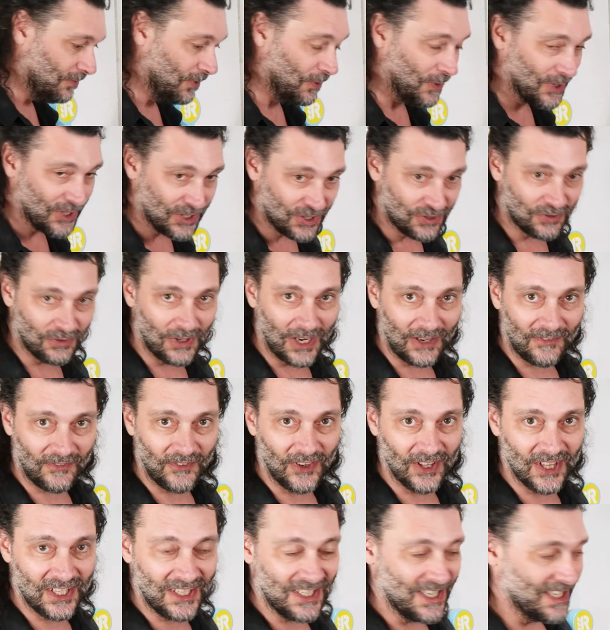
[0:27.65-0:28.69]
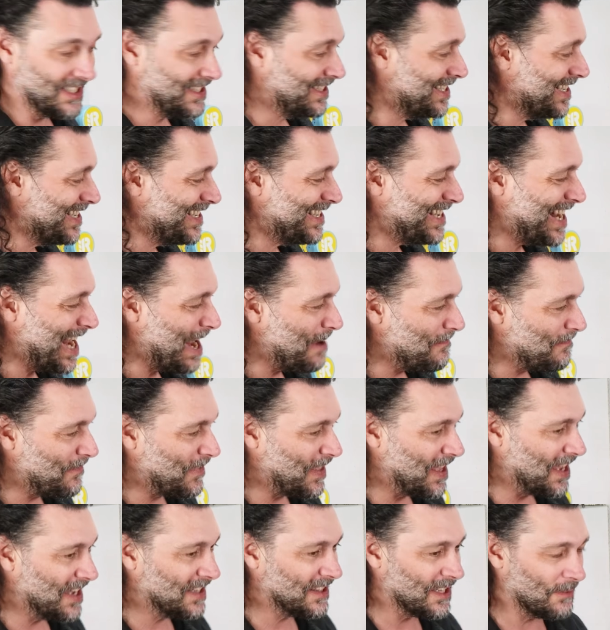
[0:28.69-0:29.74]
Well, what's direct filling? It's the same
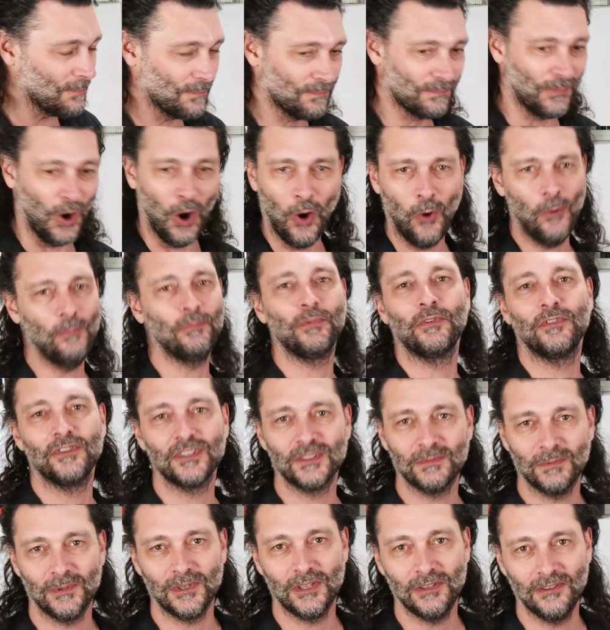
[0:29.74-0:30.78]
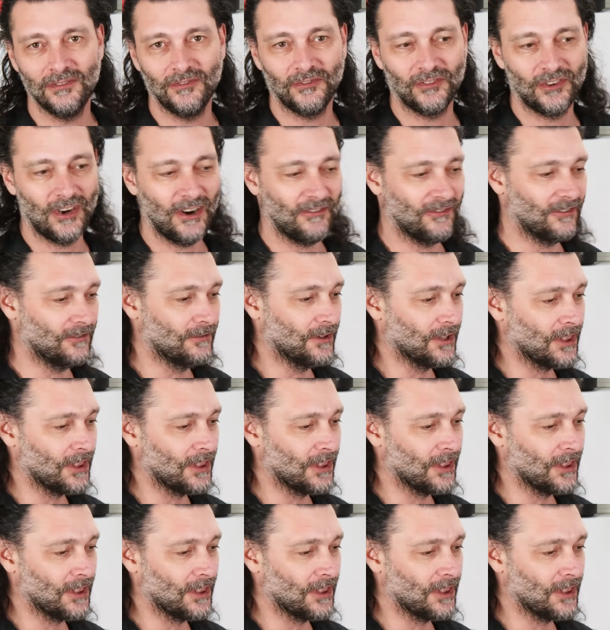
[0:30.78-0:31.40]
thing that home brewers have been doing forever